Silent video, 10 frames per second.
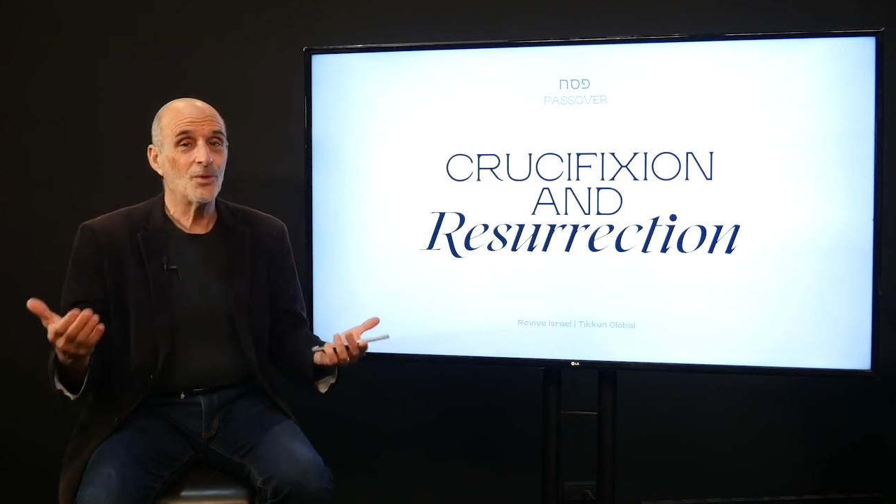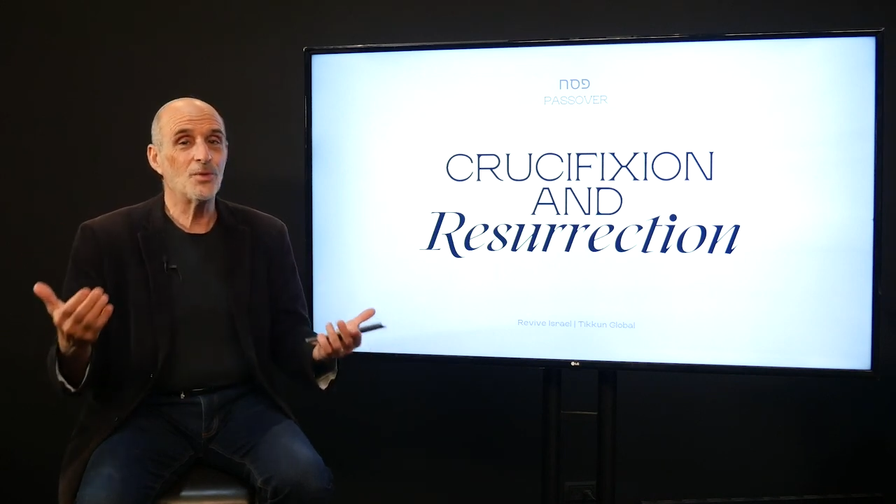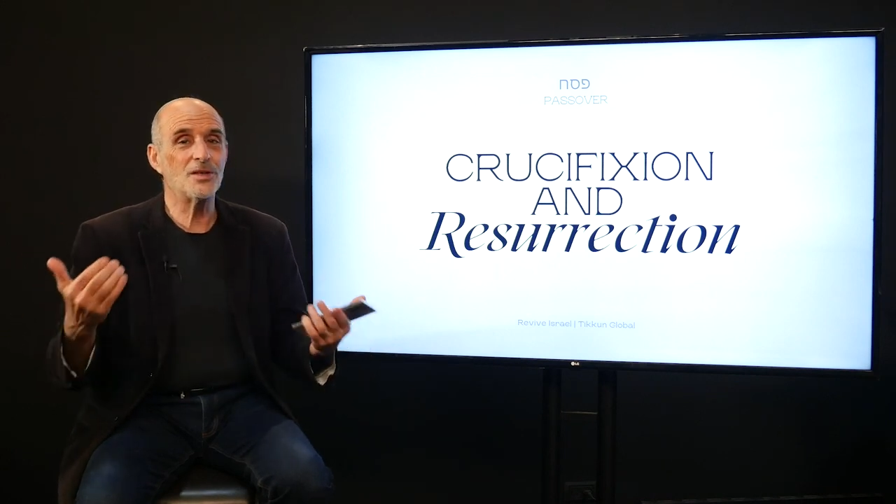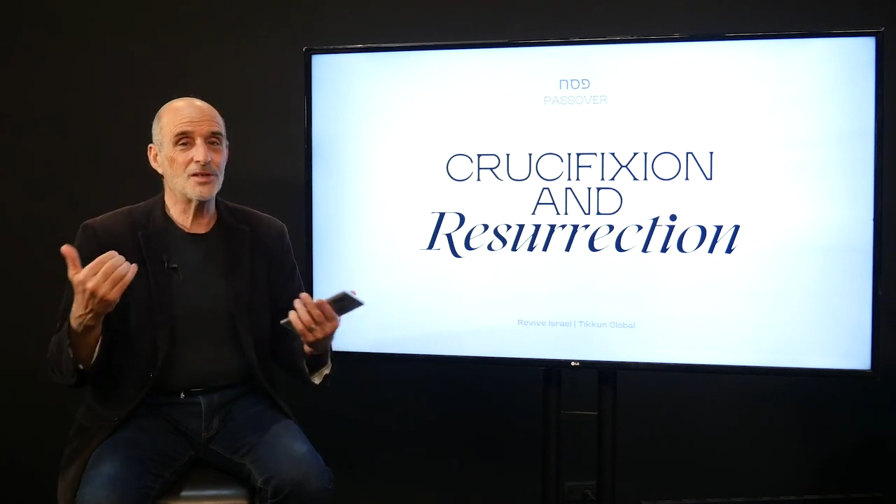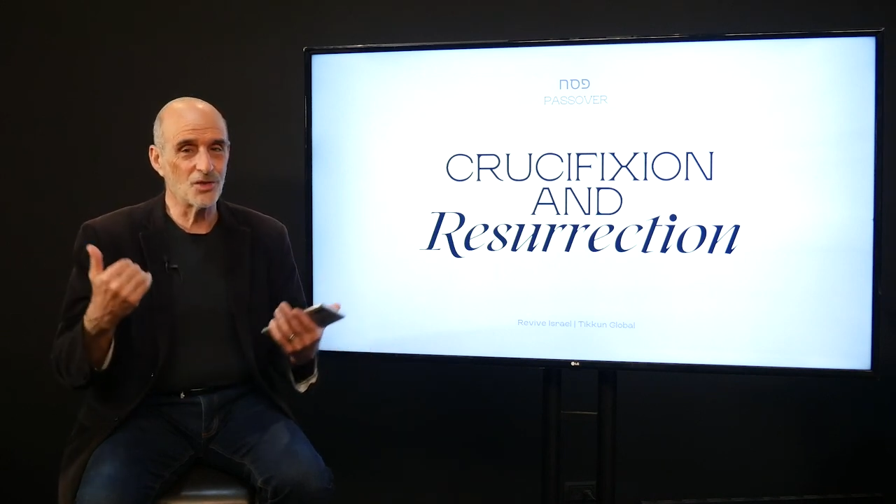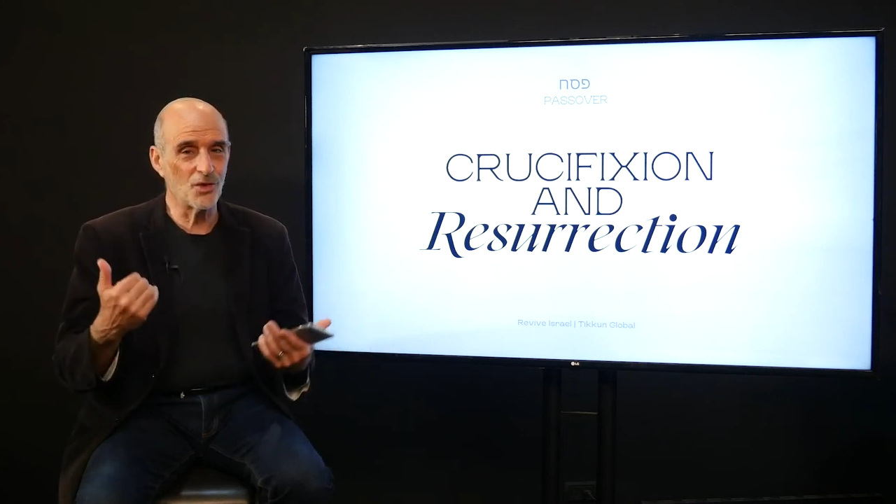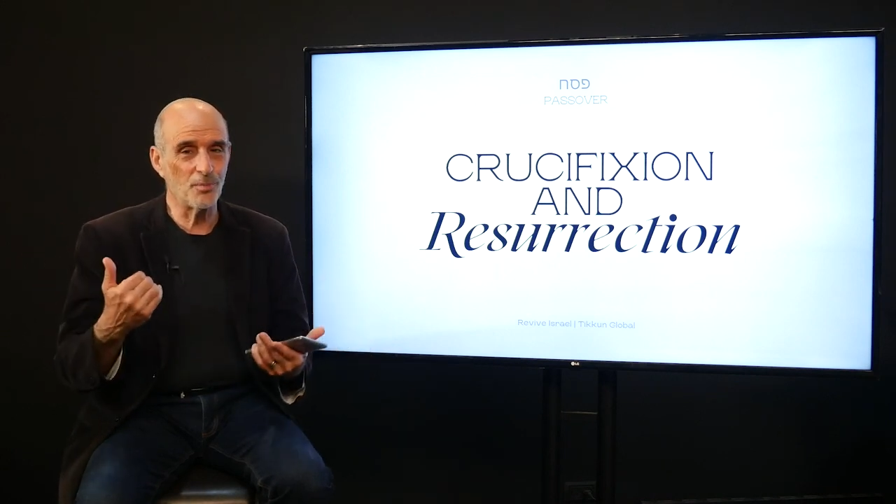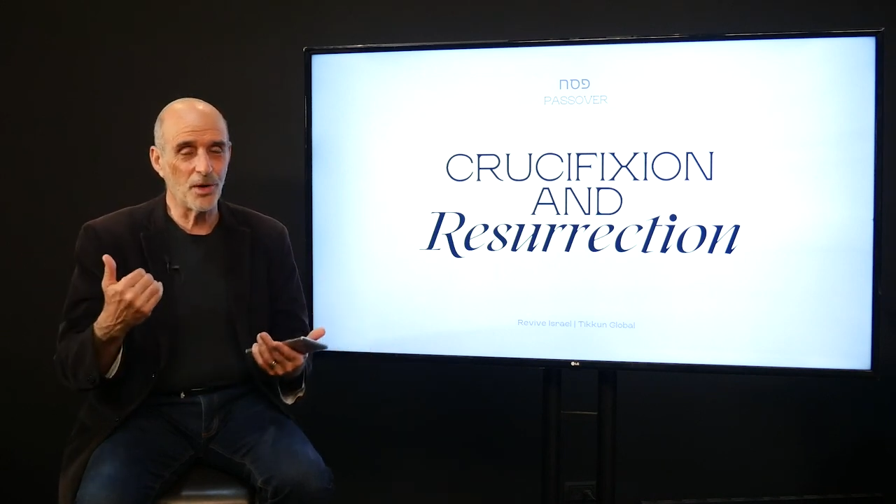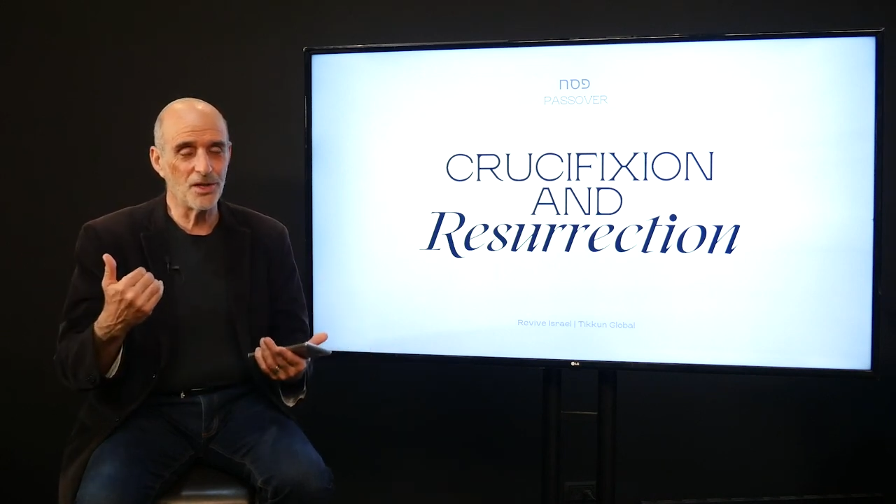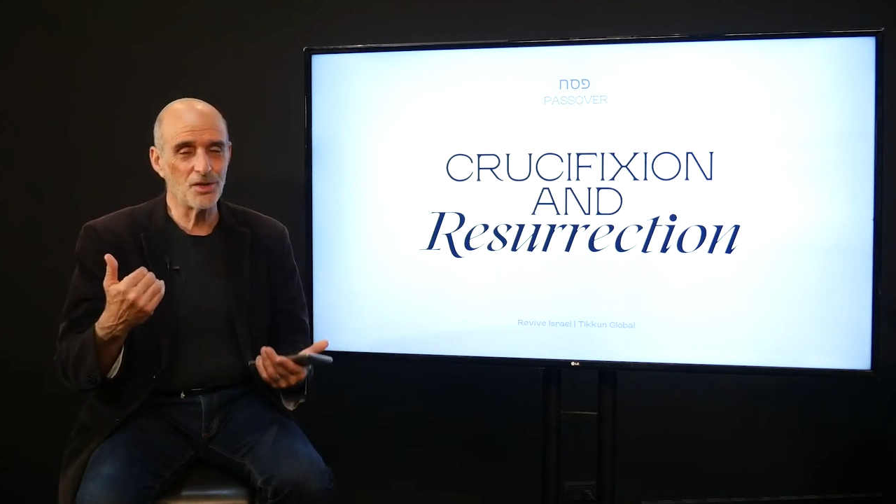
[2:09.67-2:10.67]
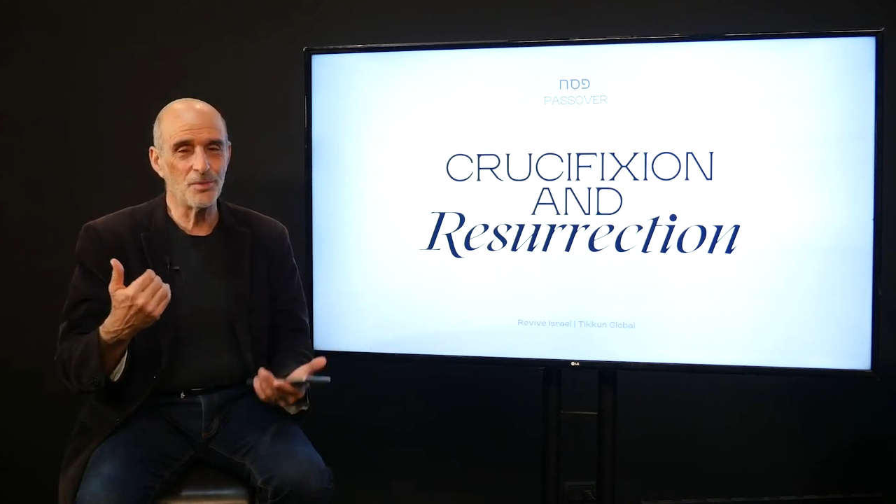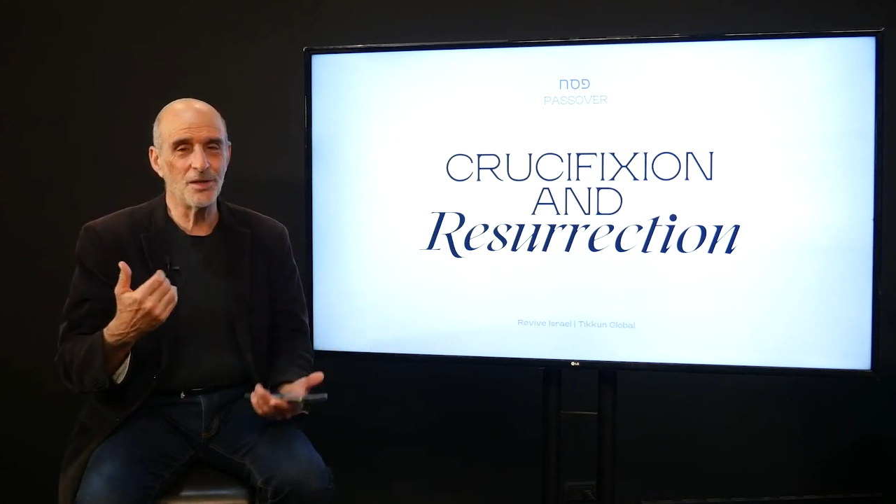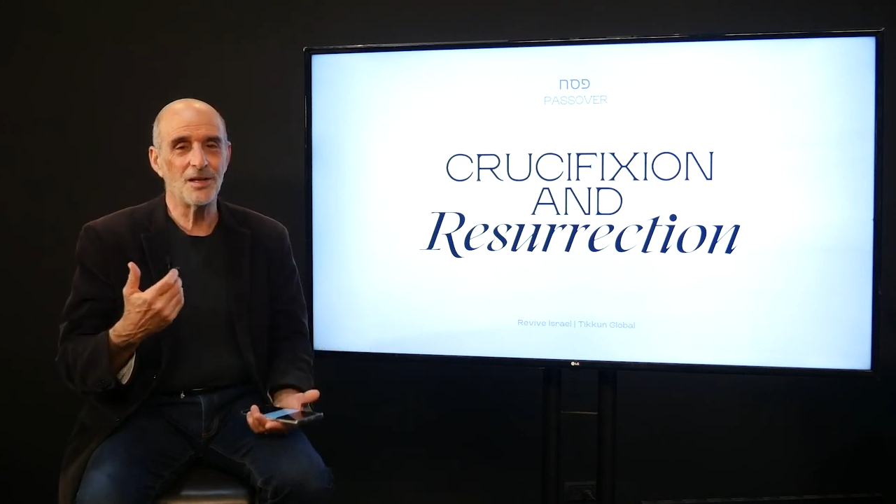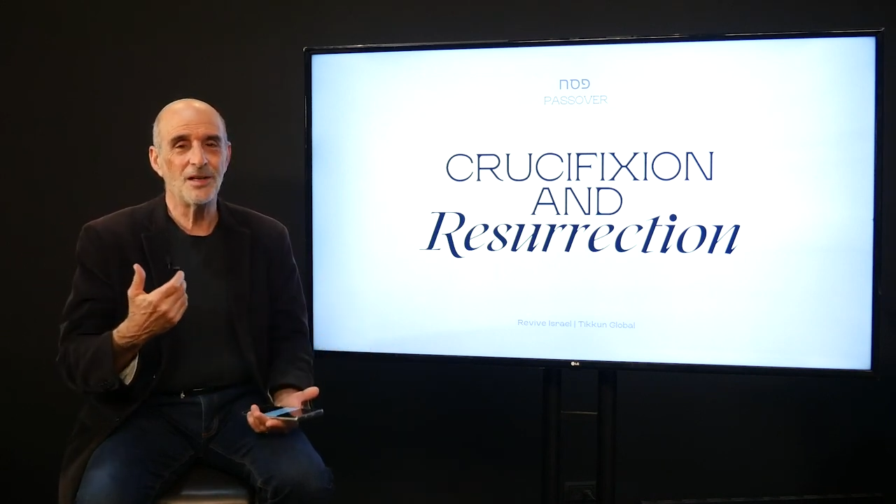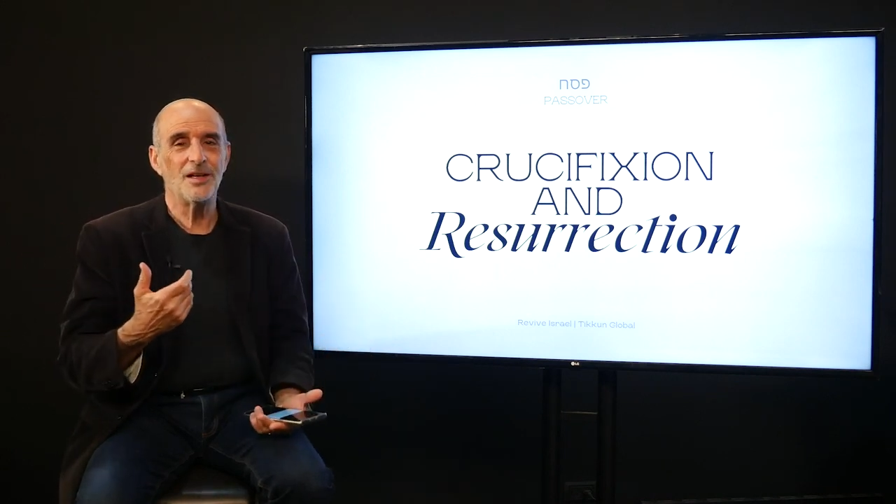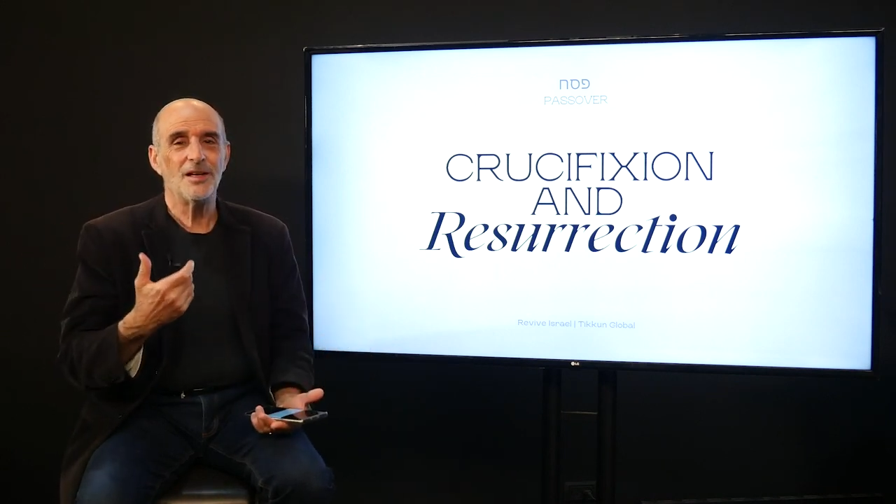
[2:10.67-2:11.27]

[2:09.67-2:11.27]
We deserve punishment.